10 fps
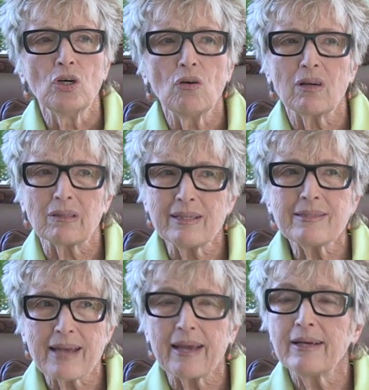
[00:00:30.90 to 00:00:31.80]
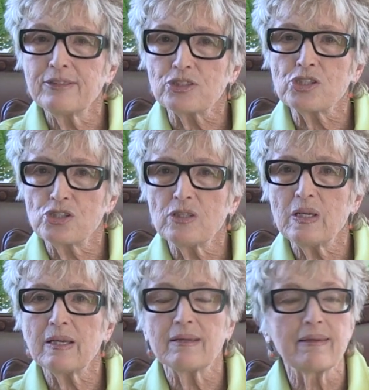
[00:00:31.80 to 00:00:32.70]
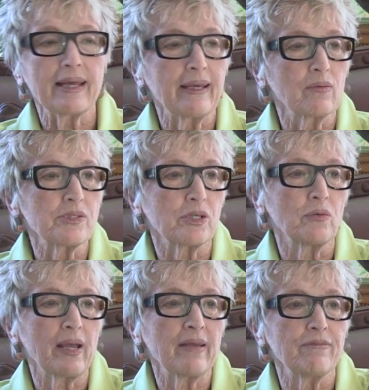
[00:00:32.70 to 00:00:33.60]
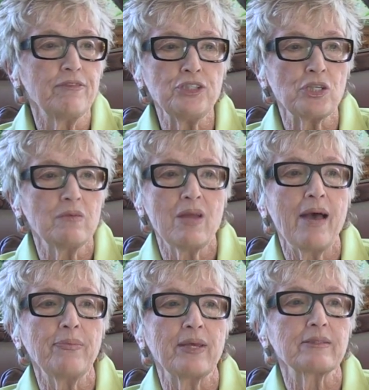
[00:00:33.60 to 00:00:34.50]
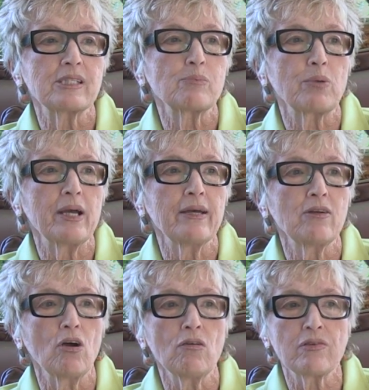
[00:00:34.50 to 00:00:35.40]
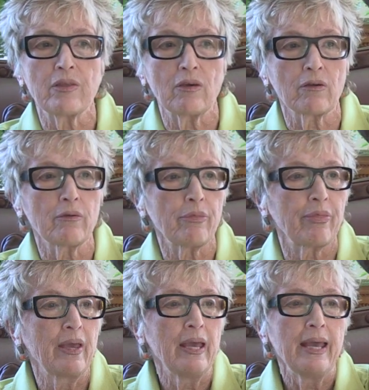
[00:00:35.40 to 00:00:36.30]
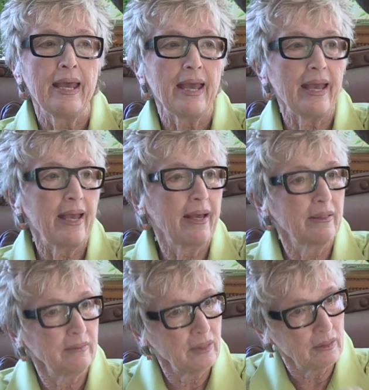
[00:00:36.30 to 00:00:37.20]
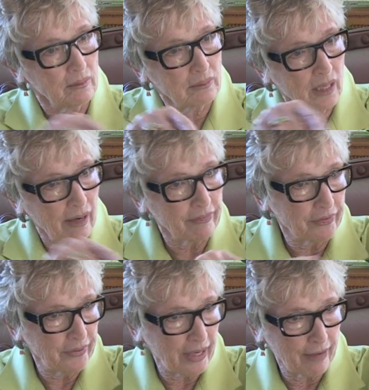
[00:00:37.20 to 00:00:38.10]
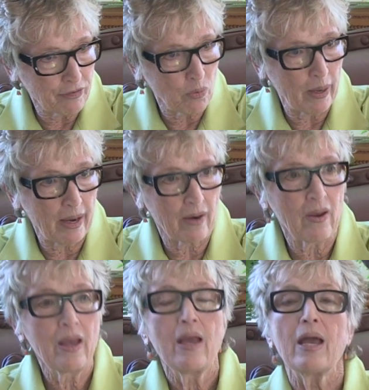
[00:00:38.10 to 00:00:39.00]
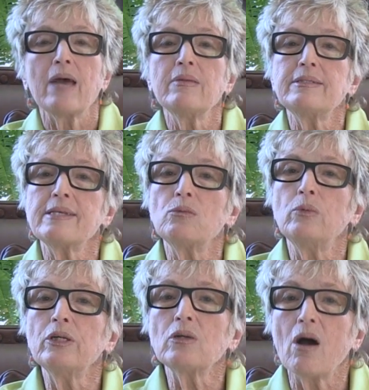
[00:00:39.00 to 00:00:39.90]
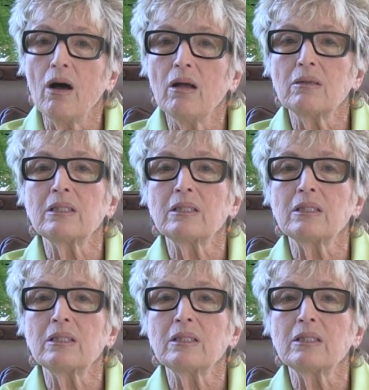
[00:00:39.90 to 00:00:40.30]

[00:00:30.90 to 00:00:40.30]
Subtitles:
or at least I understood it, like it was a great fishing net that spread over the earth and, covered everywhere. And they said, we're all